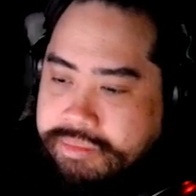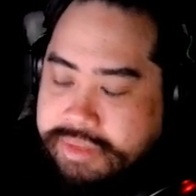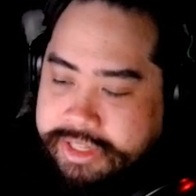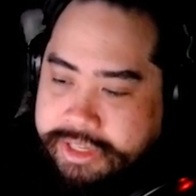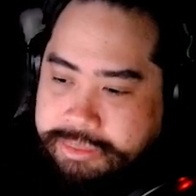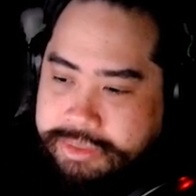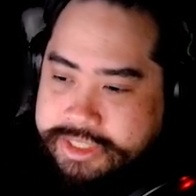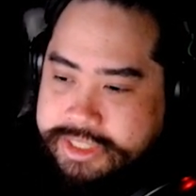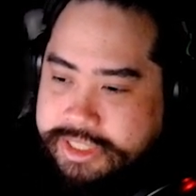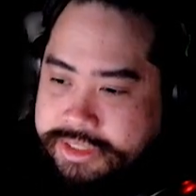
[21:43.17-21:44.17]
Then Rick
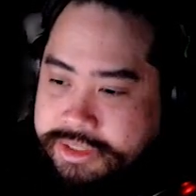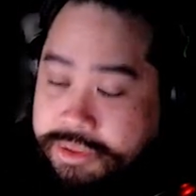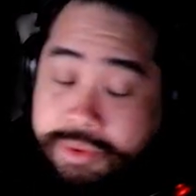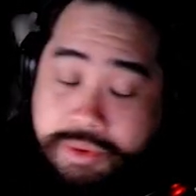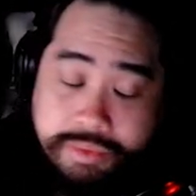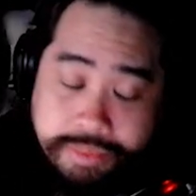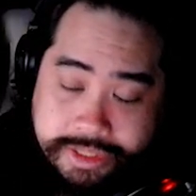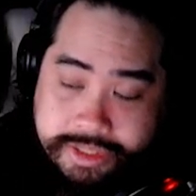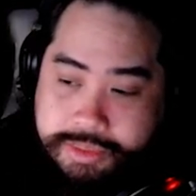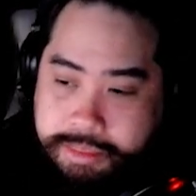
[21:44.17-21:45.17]
says, going over
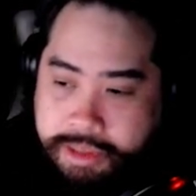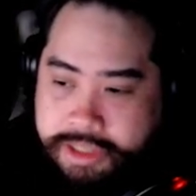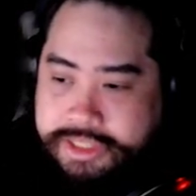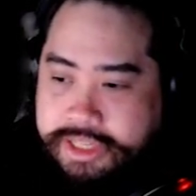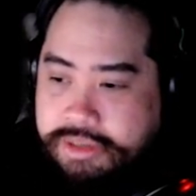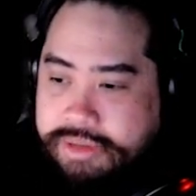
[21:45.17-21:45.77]
Rick's response now,